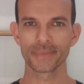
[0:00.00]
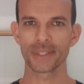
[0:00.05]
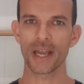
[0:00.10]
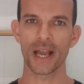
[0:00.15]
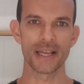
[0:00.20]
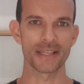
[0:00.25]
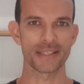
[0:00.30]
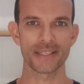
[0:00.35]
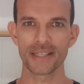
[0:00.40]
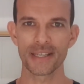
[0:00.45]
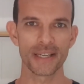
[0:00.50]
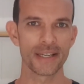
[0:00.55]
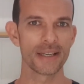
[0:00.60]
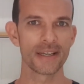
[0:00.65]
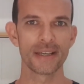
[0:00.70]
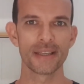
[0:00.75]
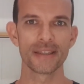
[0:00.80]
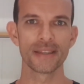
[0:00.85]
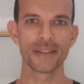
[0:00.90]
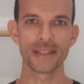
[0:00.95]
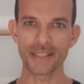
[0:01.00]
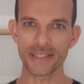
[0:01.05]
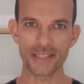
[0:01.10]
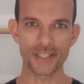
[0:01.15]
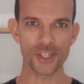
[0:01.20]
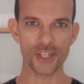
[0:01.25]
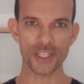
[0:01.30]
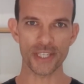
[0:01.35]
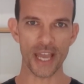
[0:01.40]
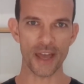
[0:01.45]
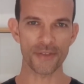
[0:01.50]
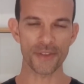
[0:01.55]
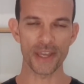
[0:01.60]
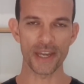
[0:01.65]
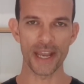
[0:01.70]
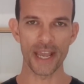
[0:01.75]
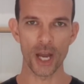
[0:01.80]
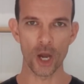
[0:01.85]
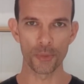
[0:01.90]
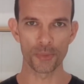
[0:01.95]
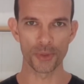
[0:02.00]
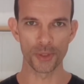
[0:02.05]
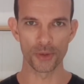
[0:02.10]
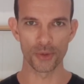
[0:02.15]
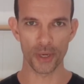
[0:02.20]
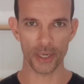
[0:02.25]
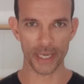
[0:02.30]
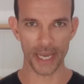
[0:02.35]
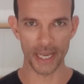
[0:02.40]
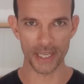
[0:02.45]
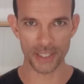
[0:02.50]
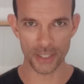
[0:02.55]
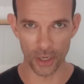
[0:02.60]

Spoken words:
Guys, this is just out there to help you, okay?